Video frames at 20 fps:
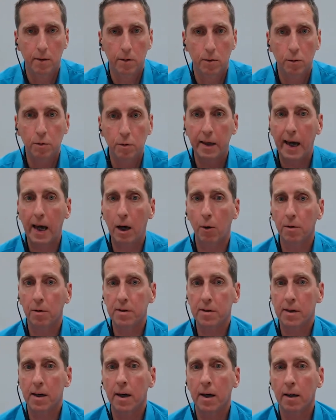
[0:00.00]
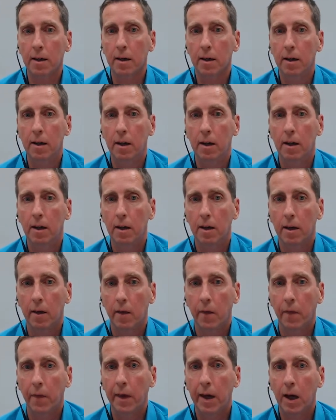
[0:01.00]
Today, I would say
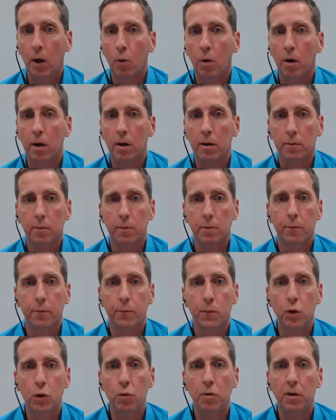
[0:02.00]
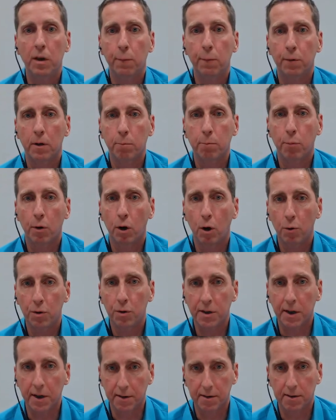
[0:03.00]
there were two different
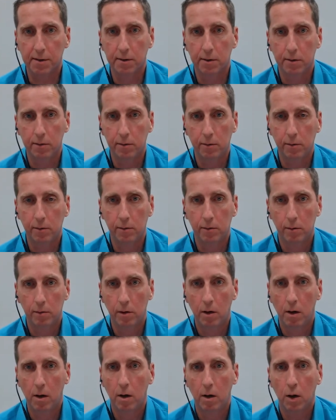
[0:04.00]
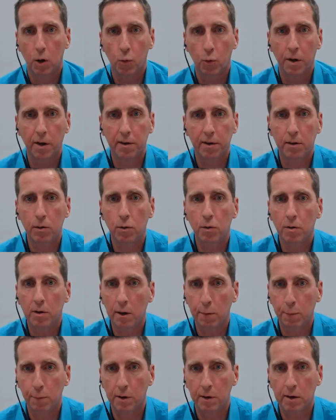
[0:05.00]
projects with two
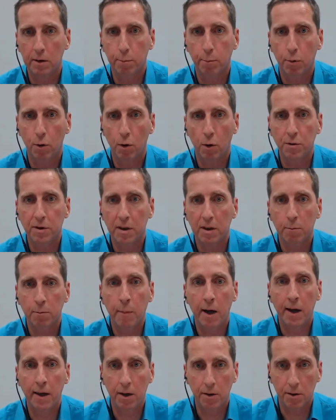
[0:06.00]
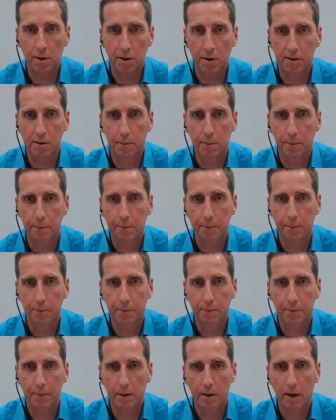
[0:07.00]
different project managers
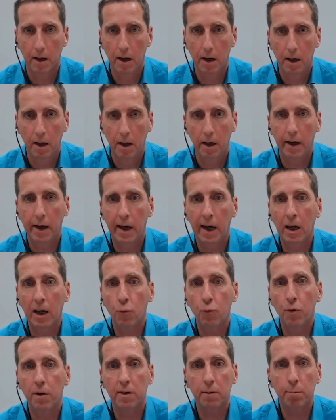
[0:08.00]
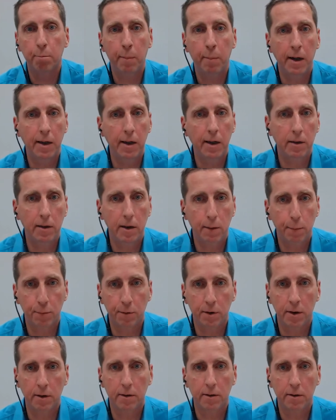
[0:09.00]
and with many
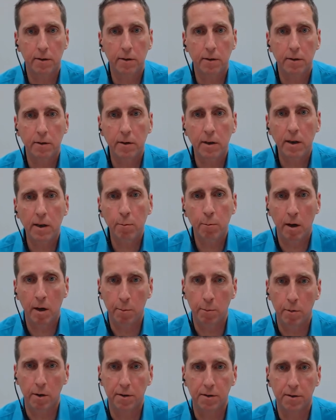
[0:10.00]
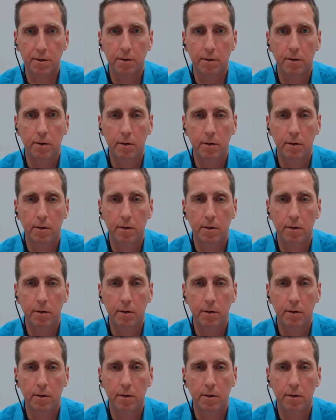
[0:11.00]
different team members.